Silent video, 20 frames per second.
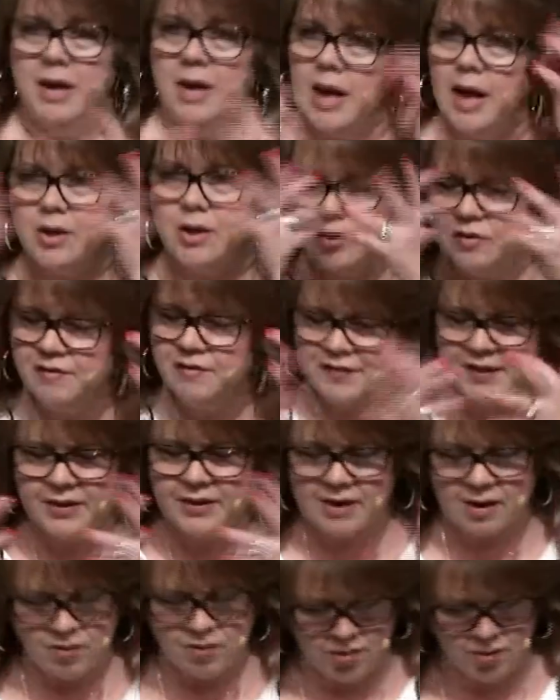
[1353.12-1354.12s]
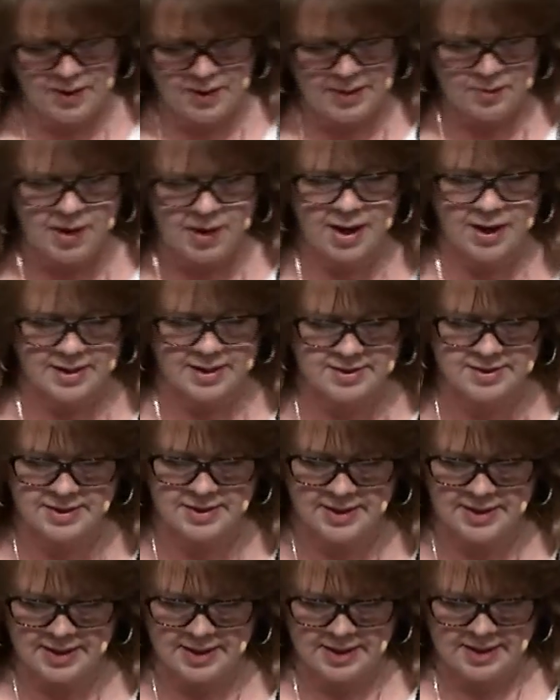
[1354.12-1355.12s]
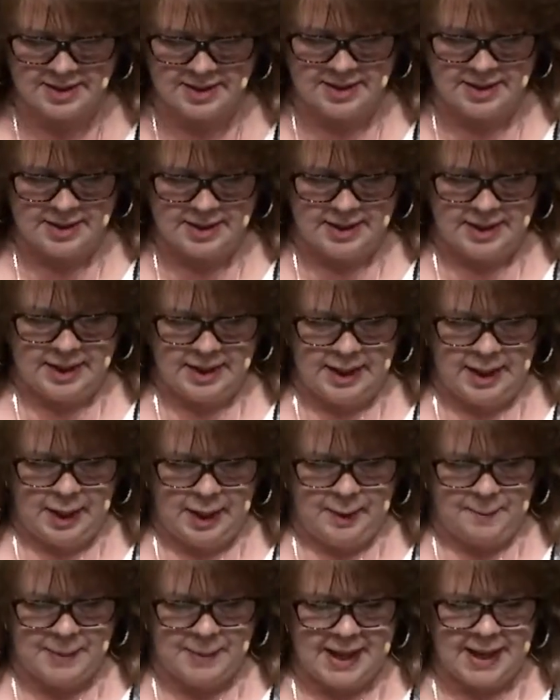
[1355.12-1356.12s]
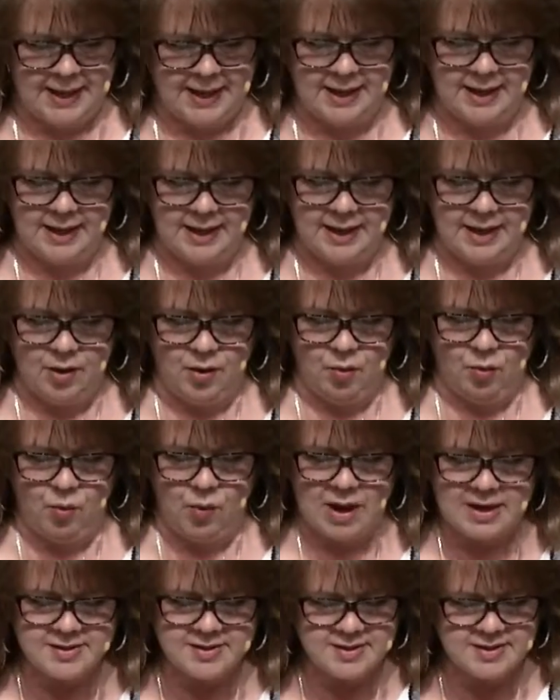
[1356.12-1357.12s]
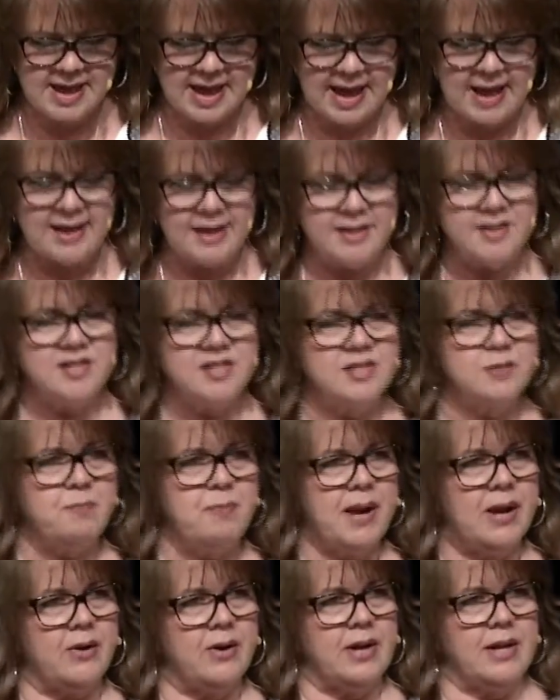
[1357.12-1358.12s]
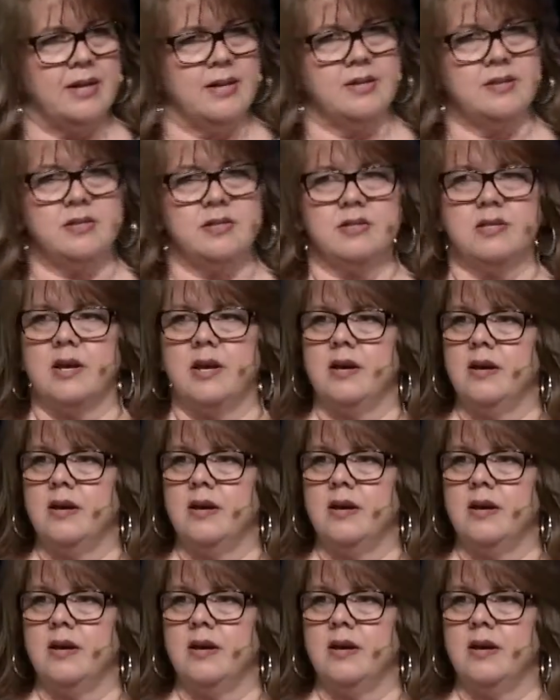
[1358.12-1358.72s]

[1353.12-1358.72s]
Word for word: I couldn't figure out who He was. But once that experience